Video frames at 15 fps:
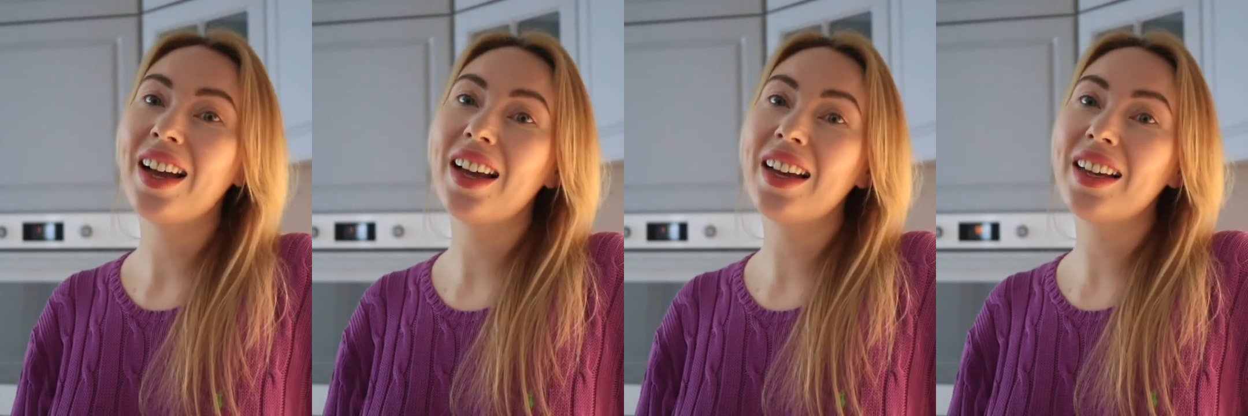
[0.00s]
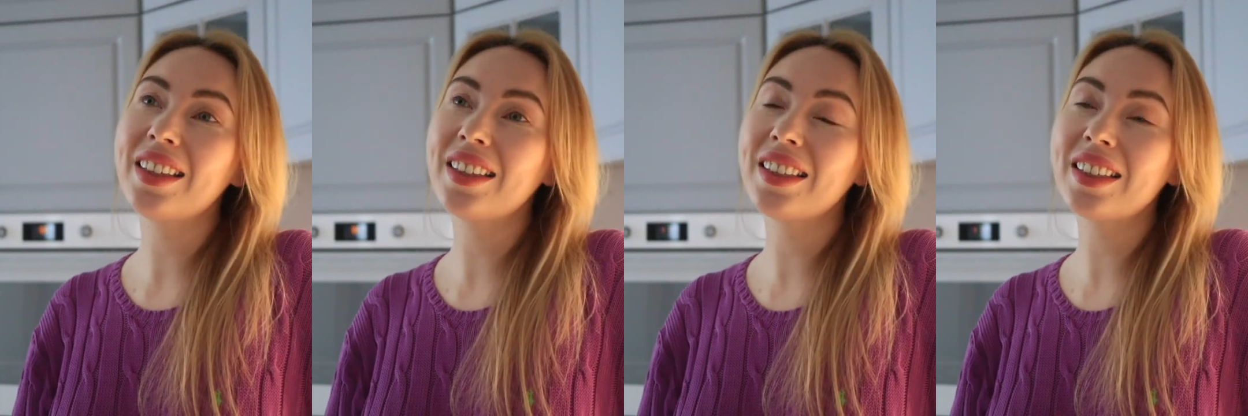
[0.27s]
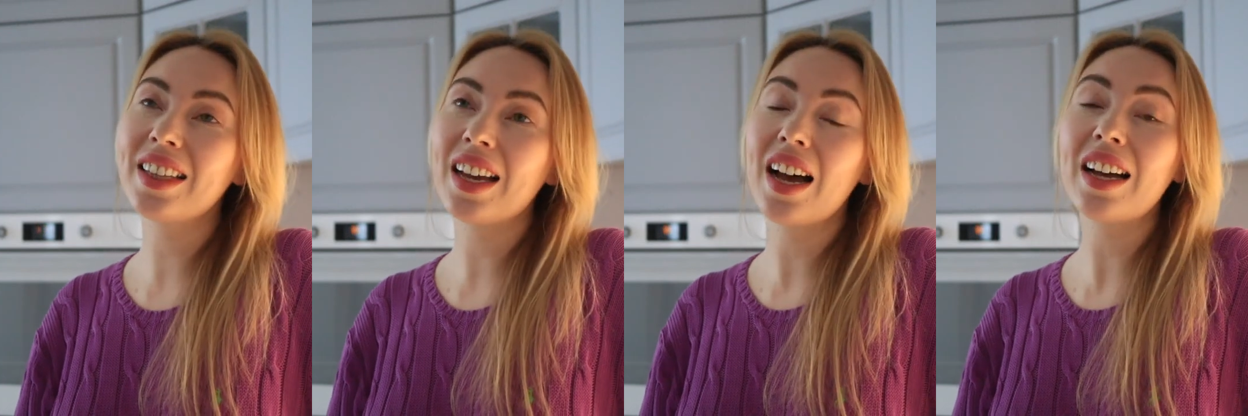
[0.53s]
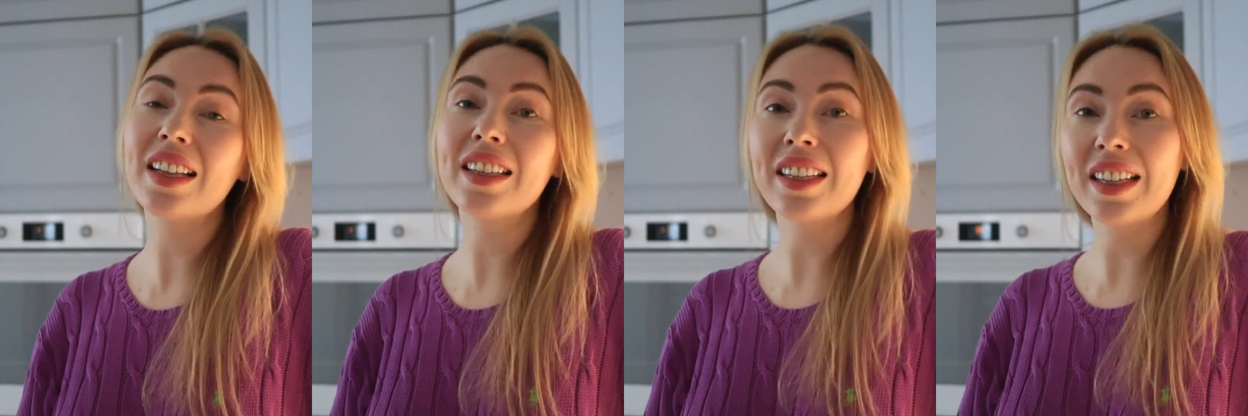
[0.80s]
And
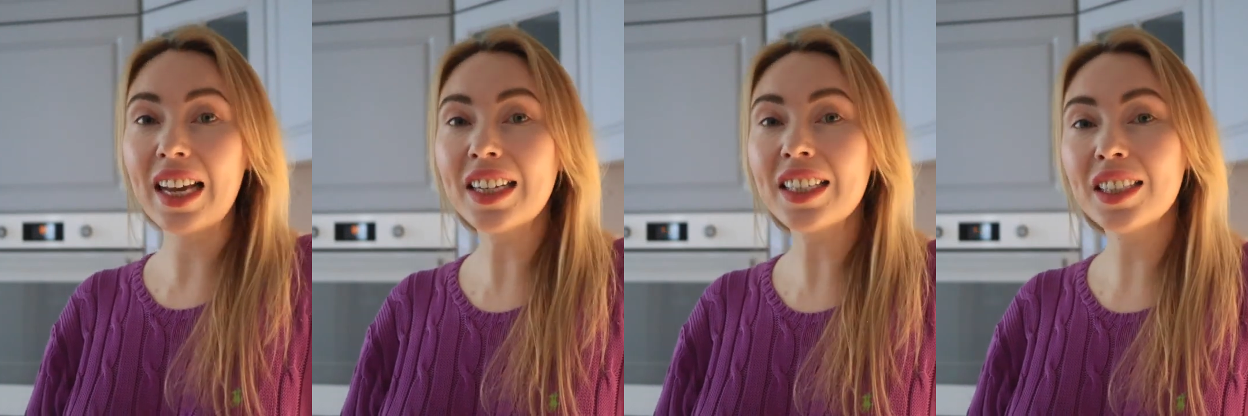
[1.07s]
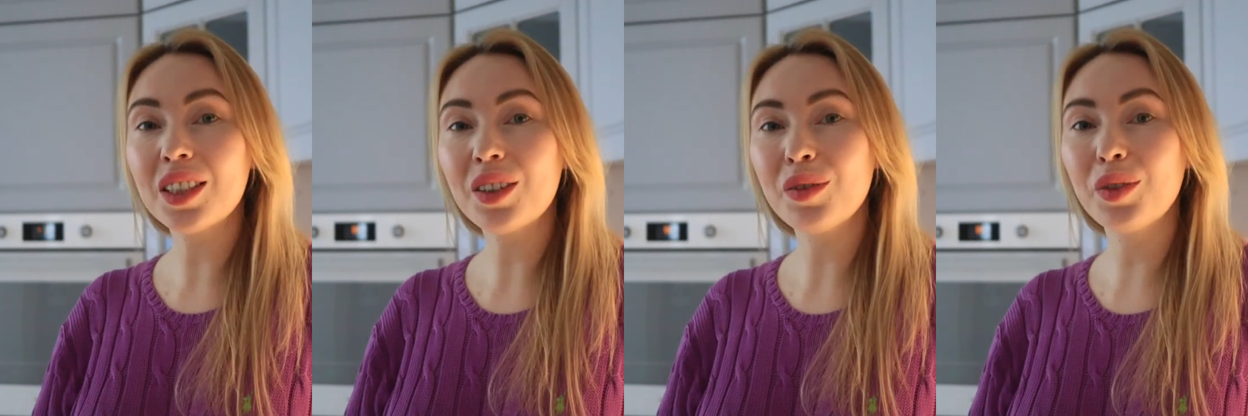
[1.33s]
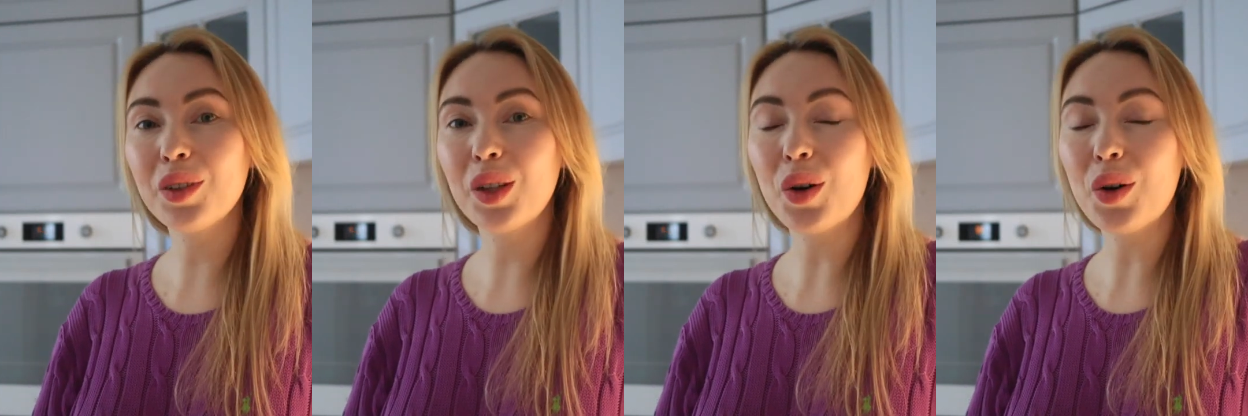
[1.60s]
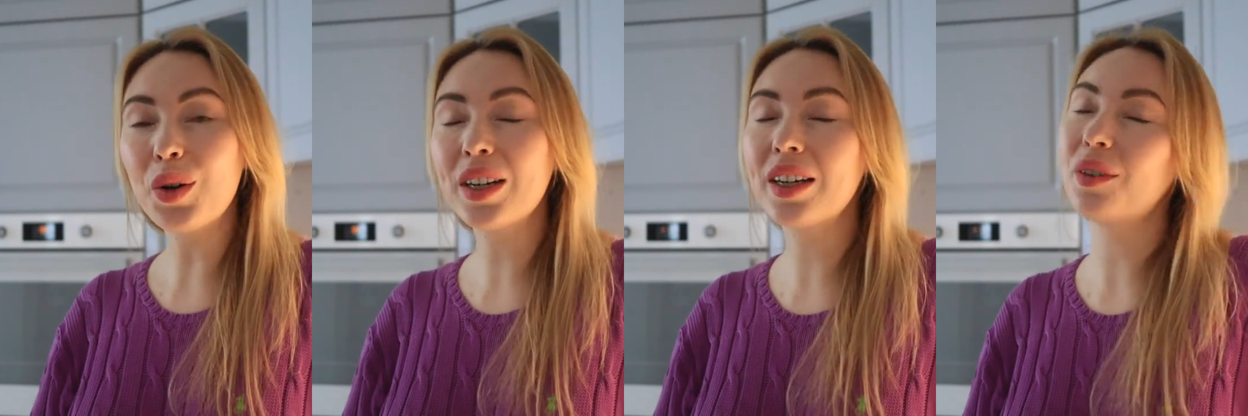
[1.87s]
uh, the next
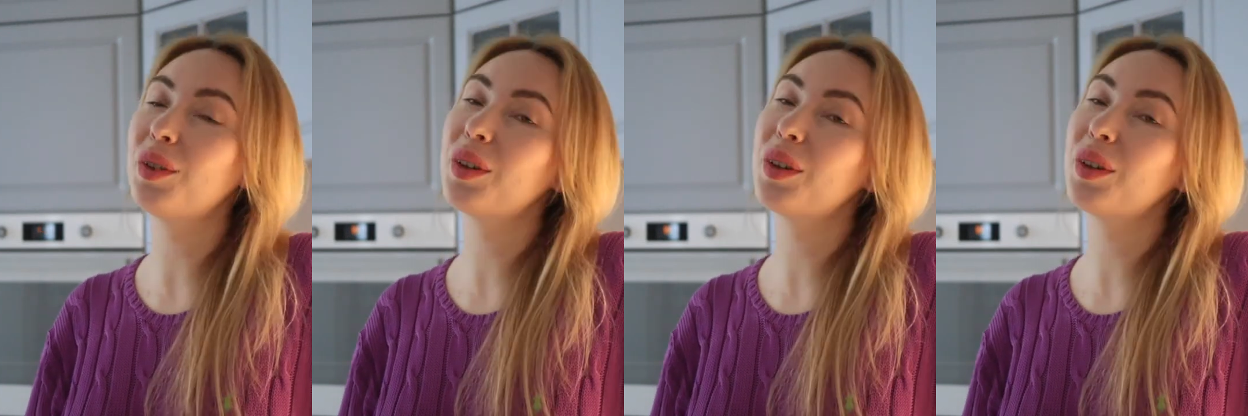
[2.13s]
vlog